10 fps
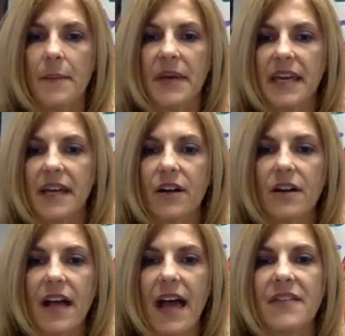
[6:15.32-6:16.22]

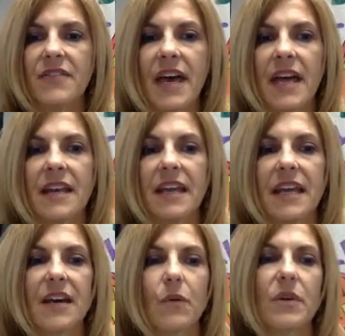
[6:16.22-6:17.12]
here, and then
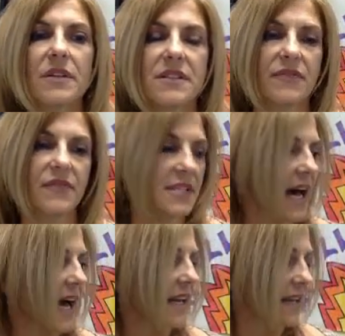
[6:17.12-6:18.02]
it will
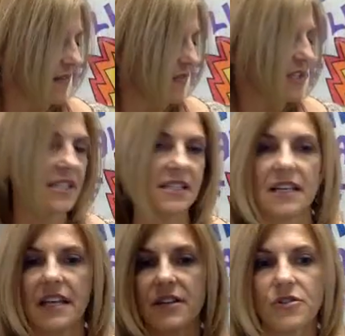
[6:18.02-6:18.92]
decide if this is
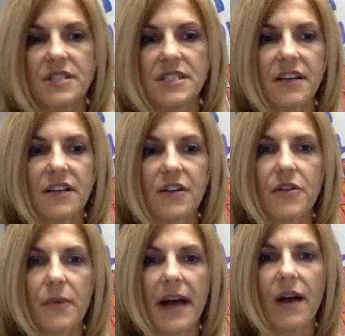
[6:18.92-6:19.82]
an intracellular
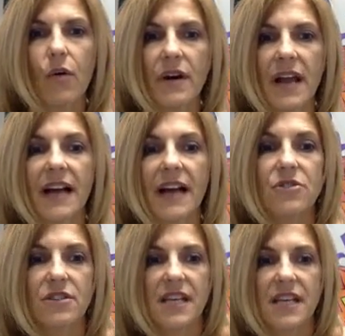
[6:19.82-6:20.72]
threat or an
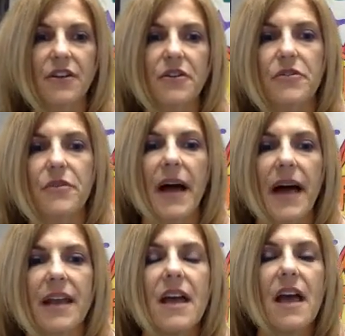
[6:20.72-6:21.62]
extracellular
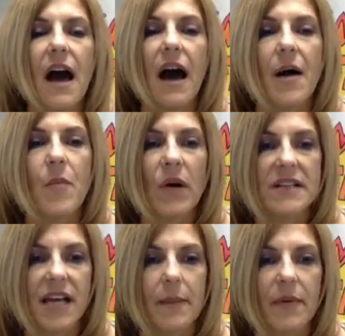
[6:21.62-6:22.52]
threat,
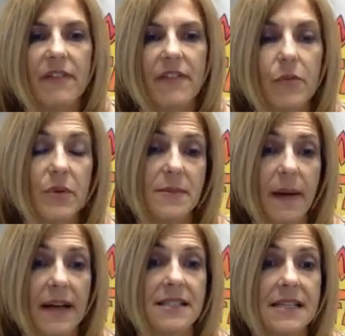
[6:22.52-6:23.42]
what type of a
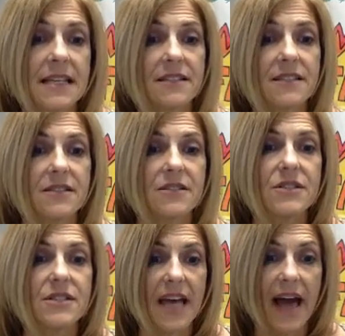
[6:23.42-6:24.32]
response needs
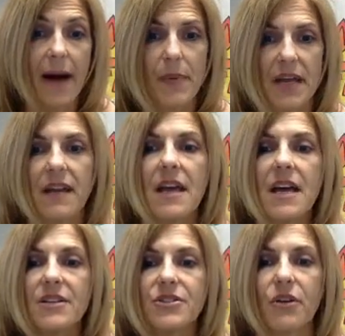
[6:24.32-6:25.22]
to happen.
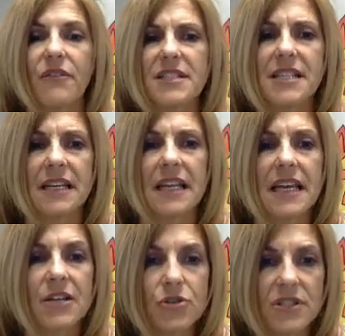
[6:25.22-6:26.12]
So if it's an
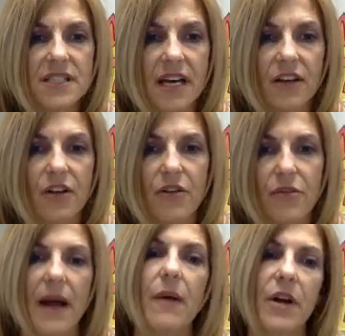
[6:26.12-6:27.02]
intracellular
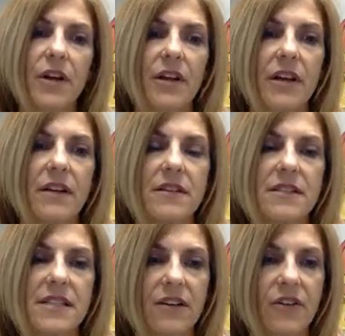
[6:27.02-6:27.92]
threat, we're going to
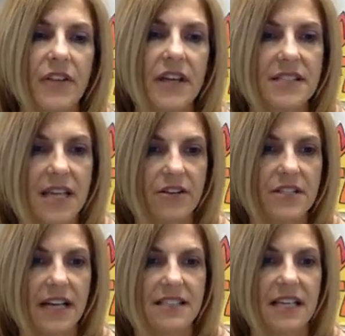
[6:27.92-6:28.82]
signal the
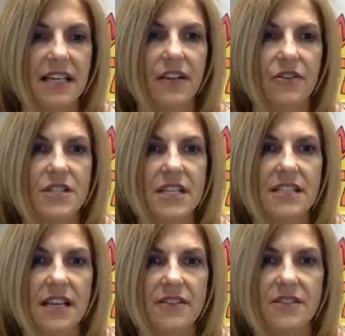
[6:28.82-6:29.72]
cytotoxic killer T
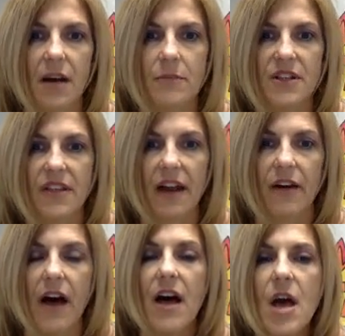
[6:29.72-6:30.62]
cells to come to the
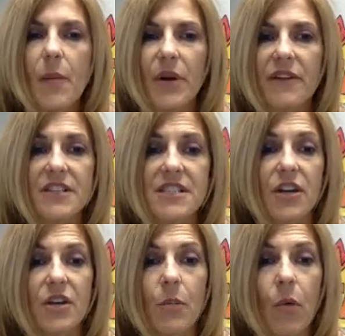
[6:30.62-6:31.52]
area. But if it's a
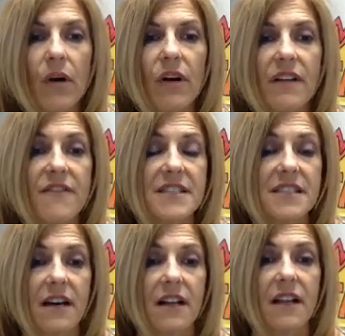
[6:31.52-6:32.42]
humoral, if
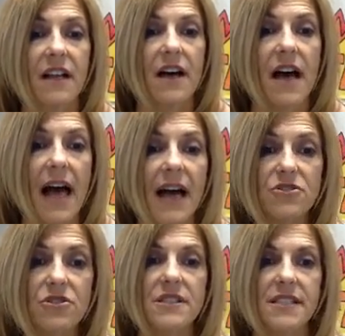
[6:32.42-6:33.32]
it's a
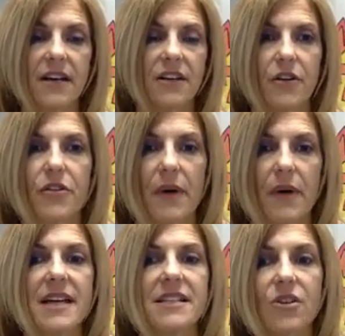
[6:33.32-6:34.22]
extracellular
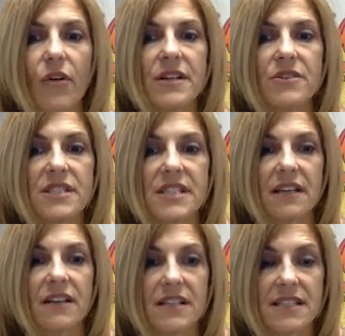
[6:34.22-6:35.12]
threat, it's going to
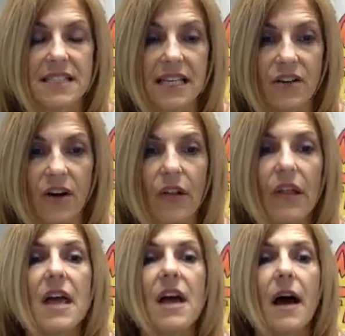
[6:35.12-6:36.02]
signal
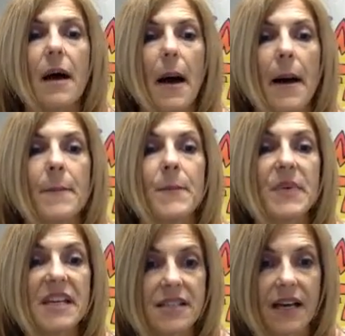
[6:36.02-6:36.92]

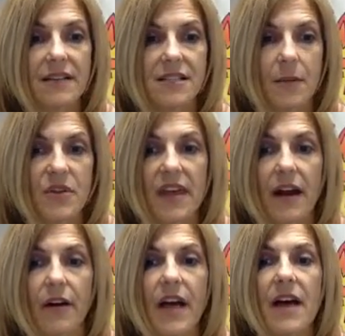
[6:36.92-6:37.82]
B cells to come to the
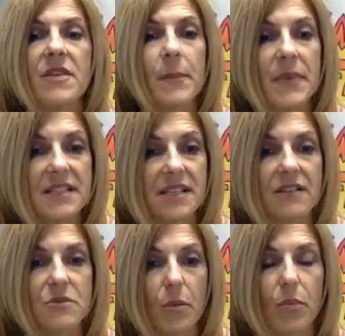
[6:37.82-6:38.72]
area, and then B
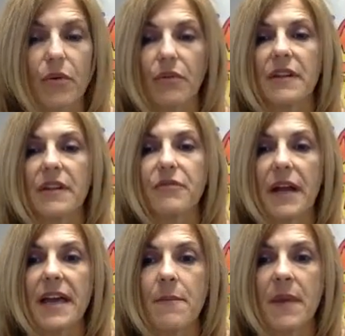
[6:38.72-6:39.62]
cells will
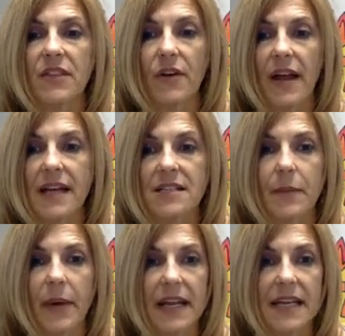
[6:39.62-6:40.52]
proliferate and make their
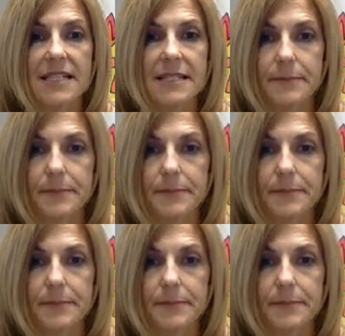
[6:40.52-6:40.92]
antibodies.